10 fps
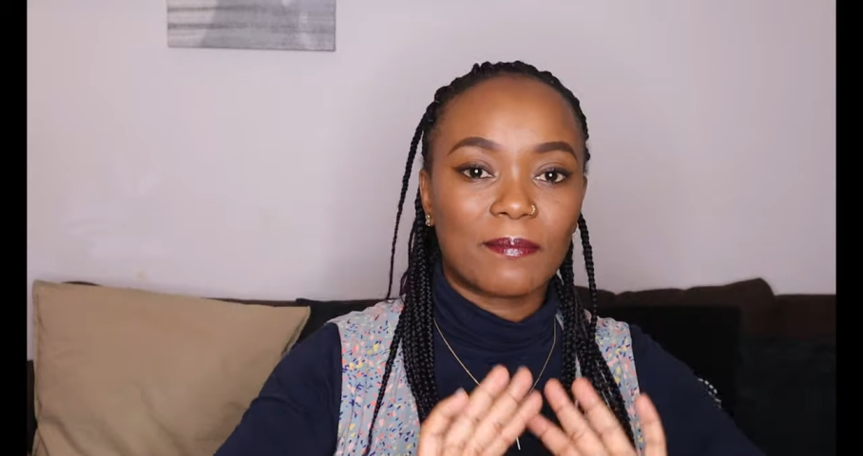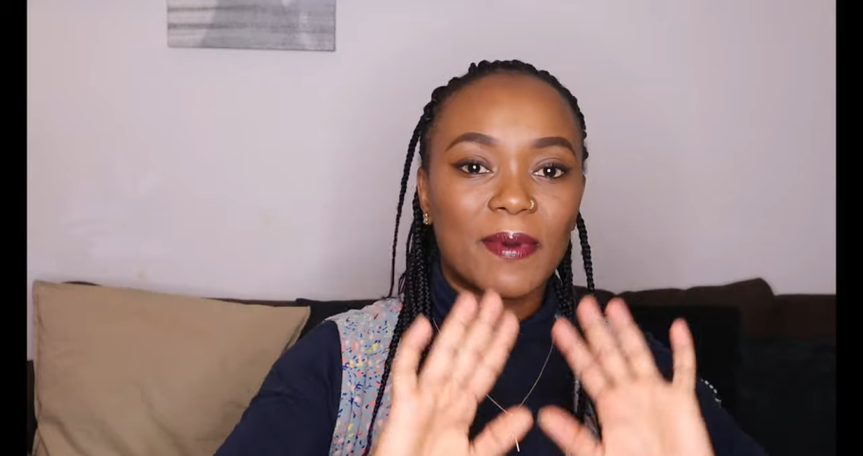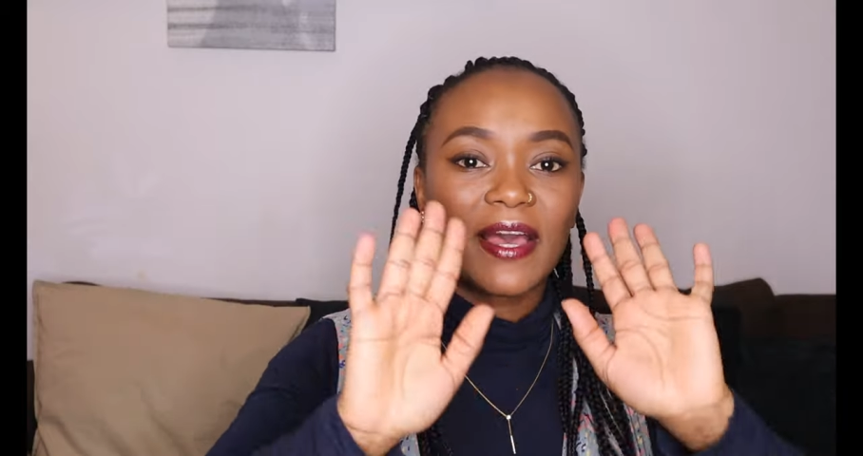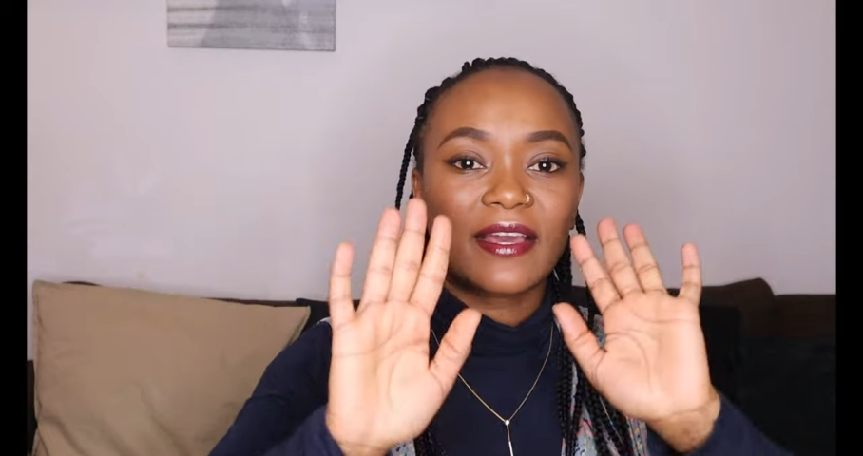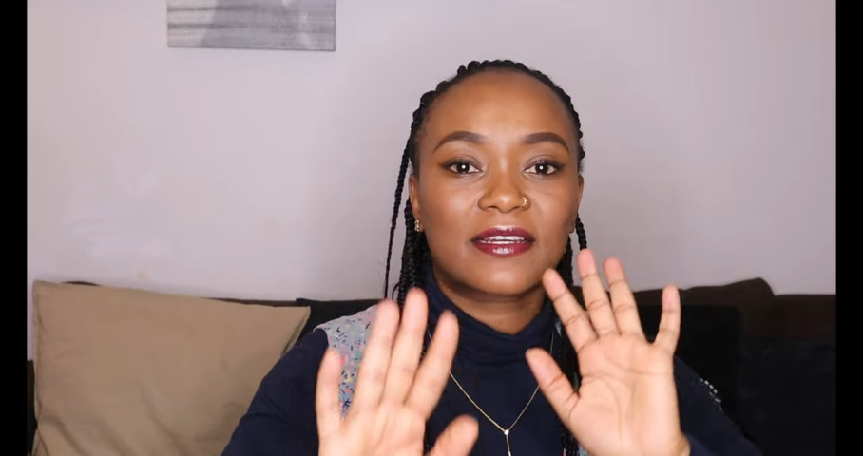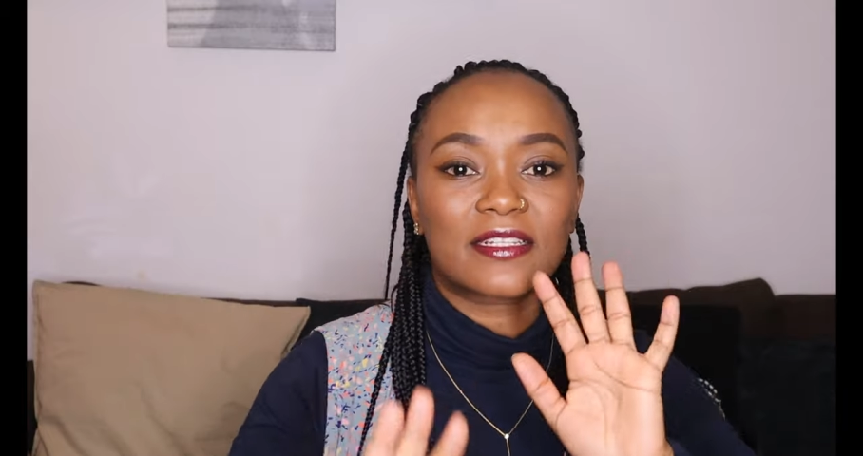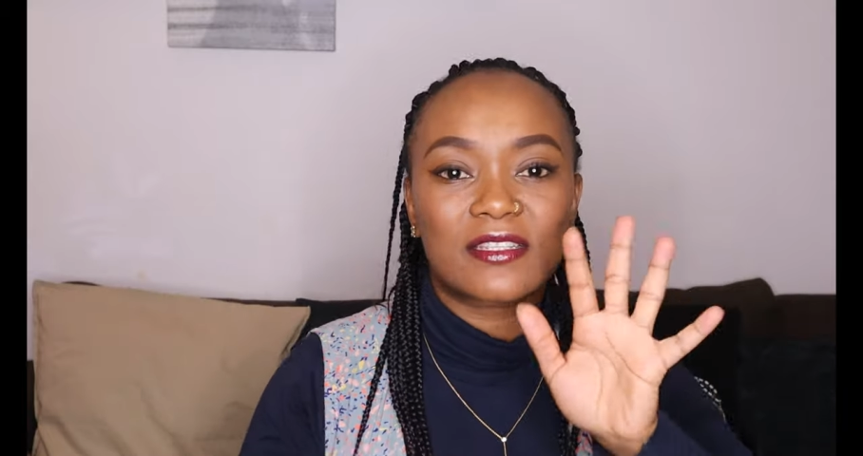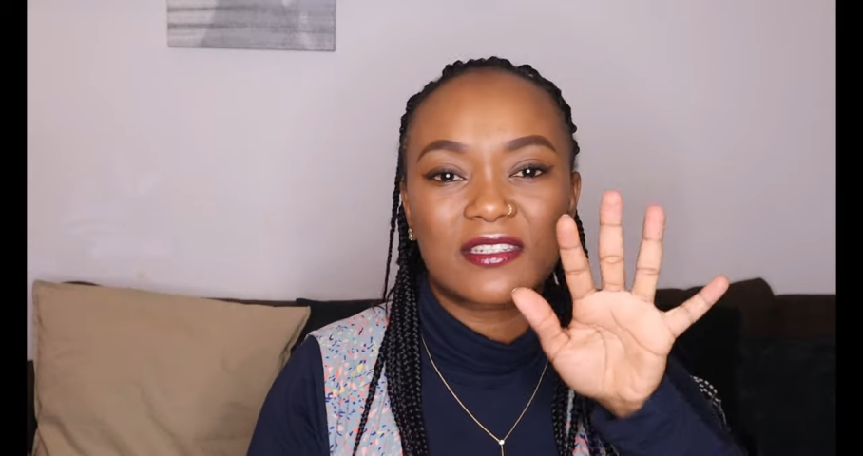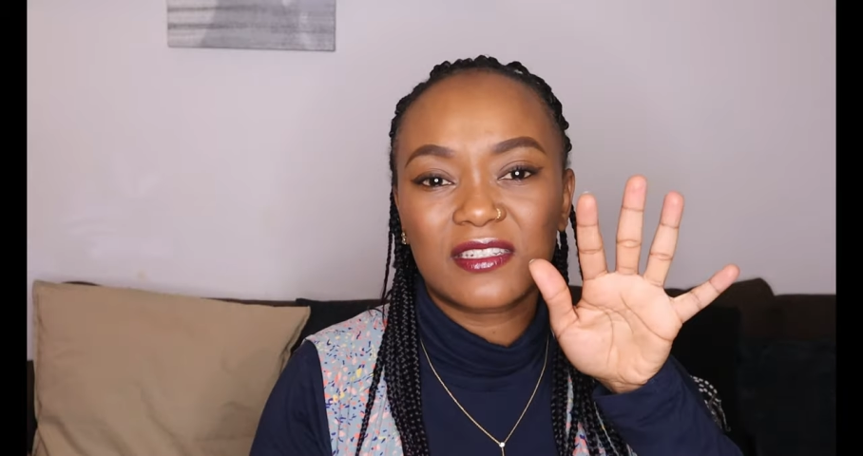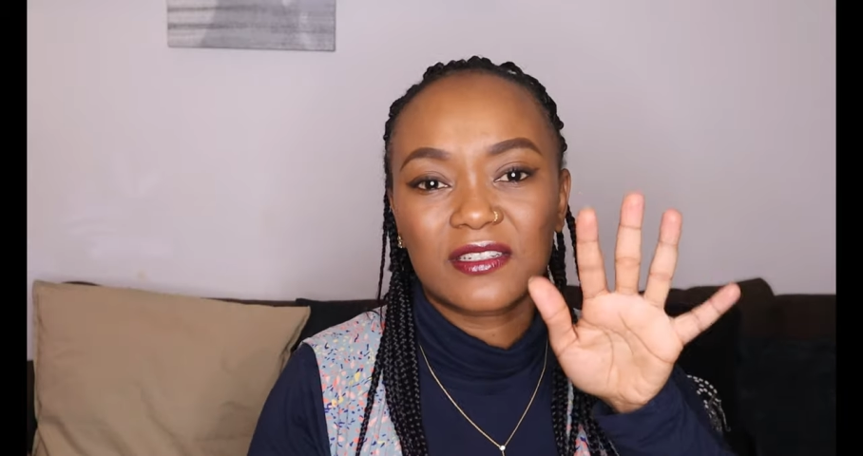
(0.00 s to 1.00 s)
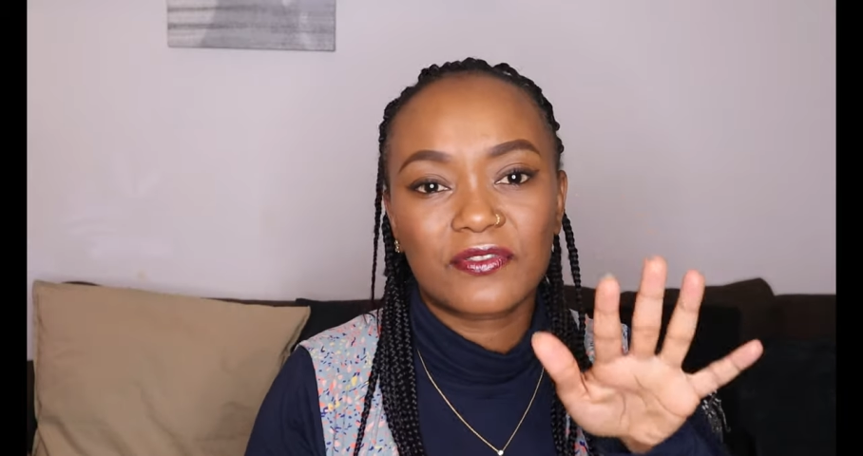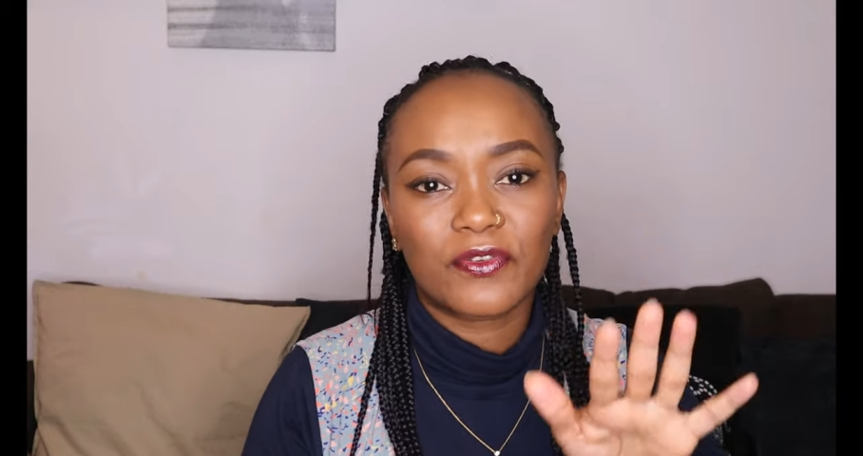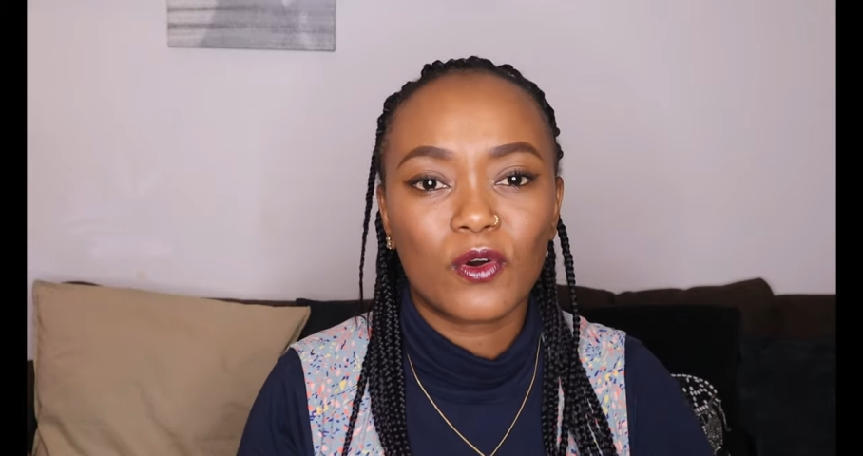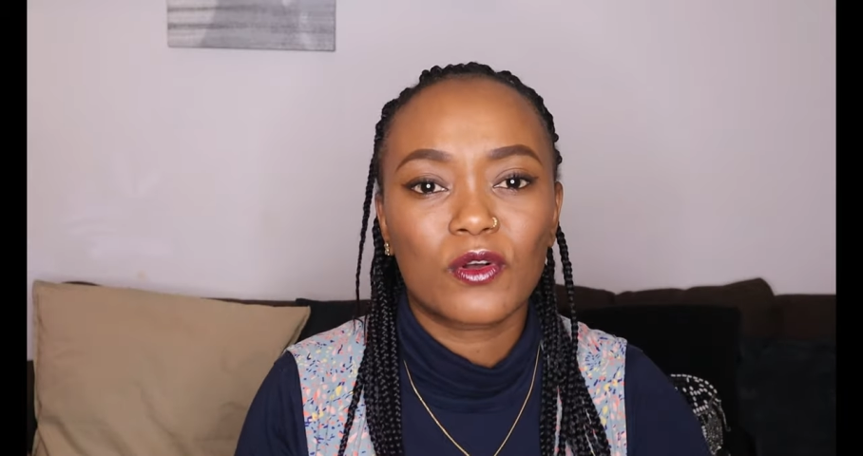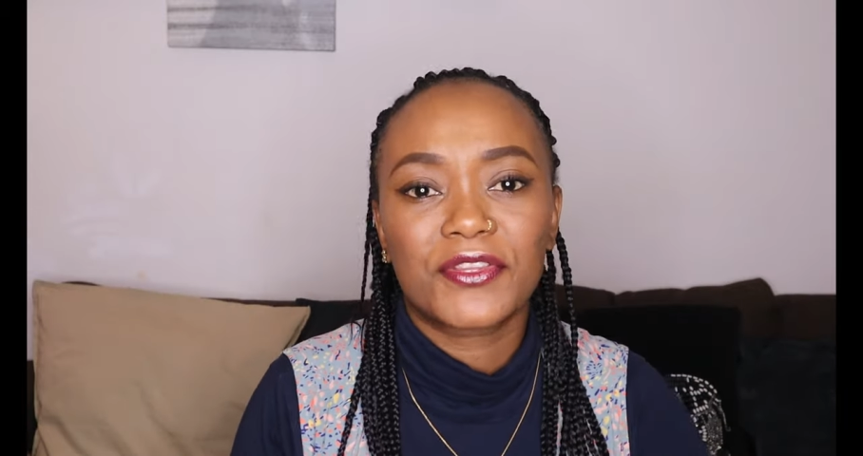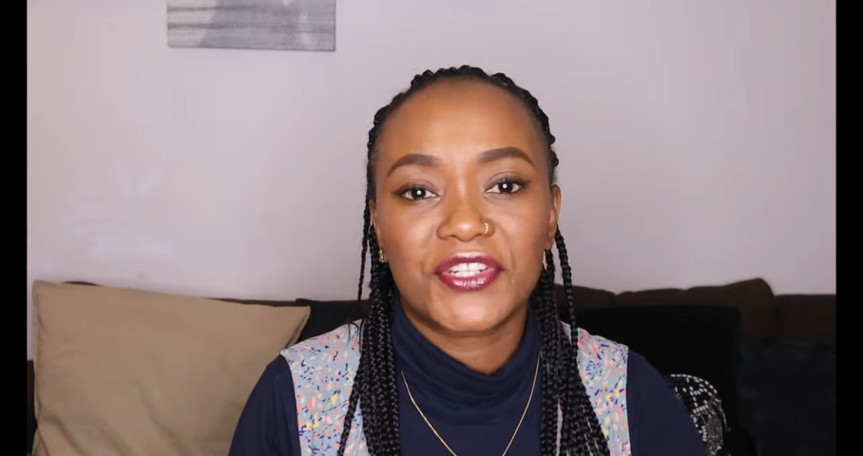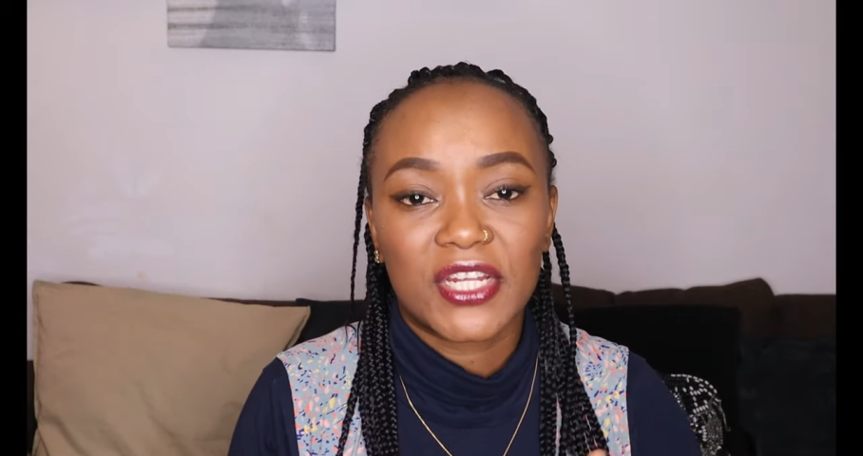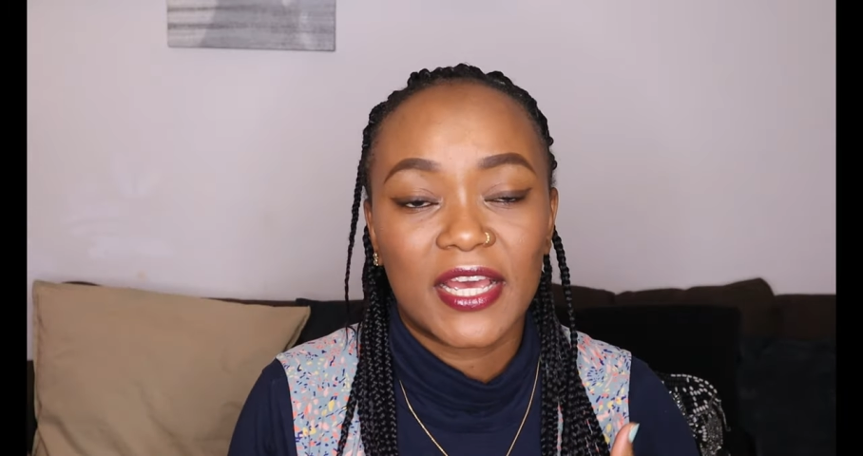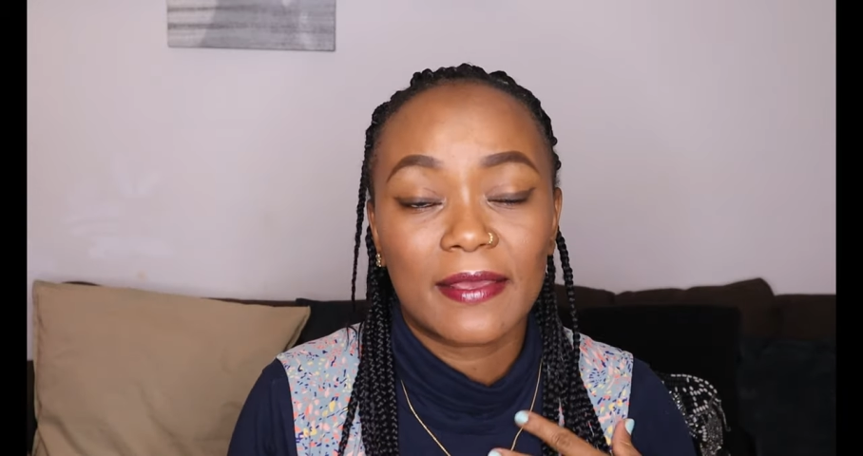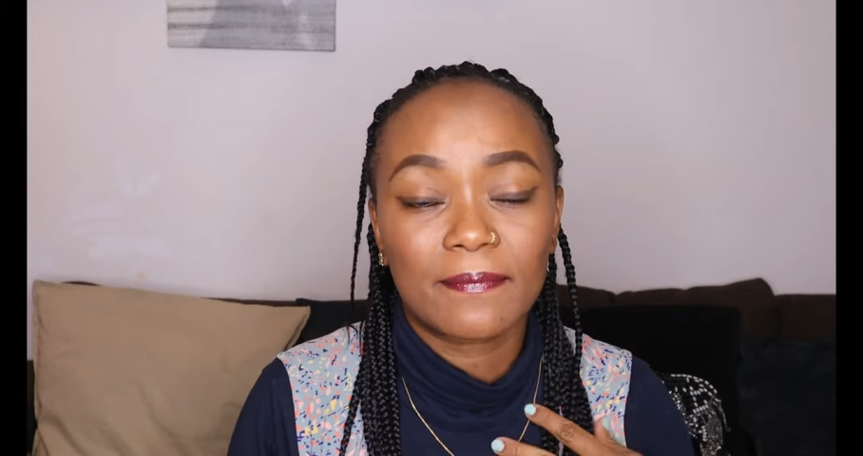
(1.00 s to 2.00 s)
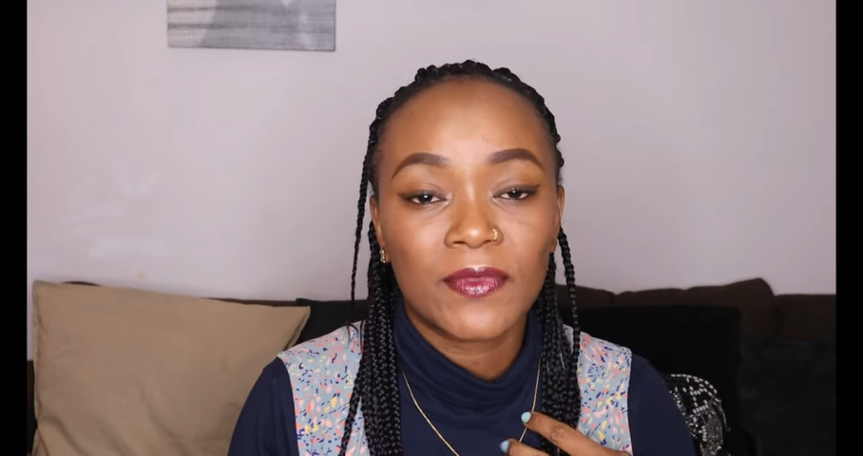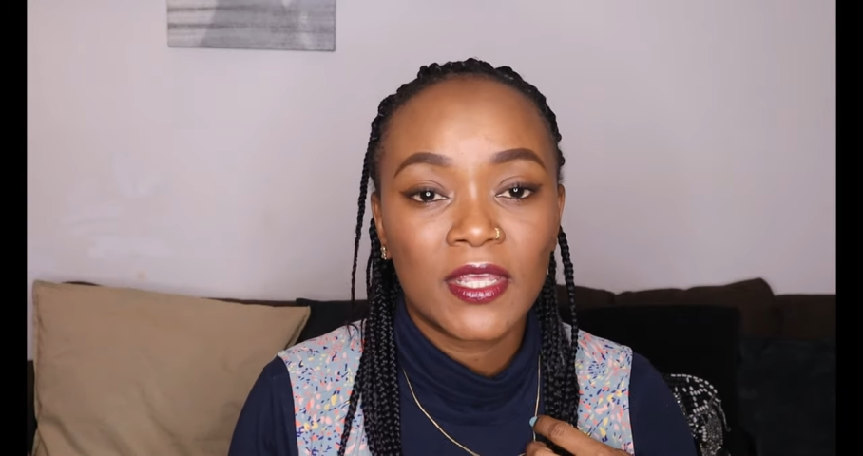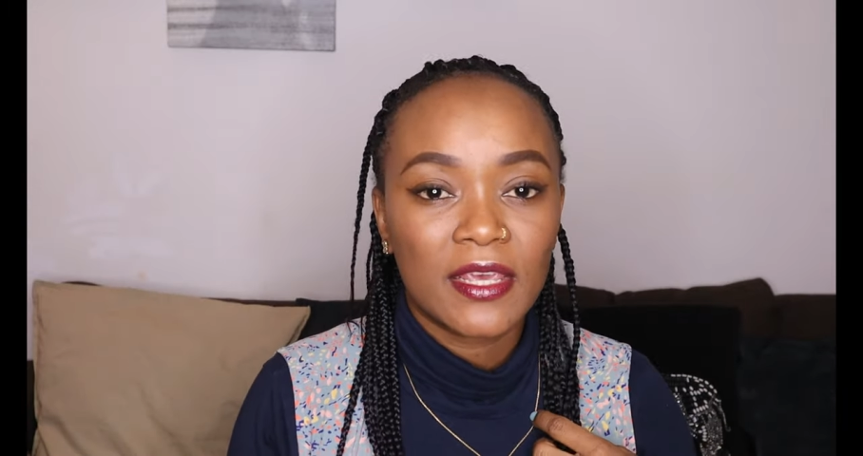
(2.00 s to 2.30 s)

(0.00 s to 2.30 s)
the back stiff all the time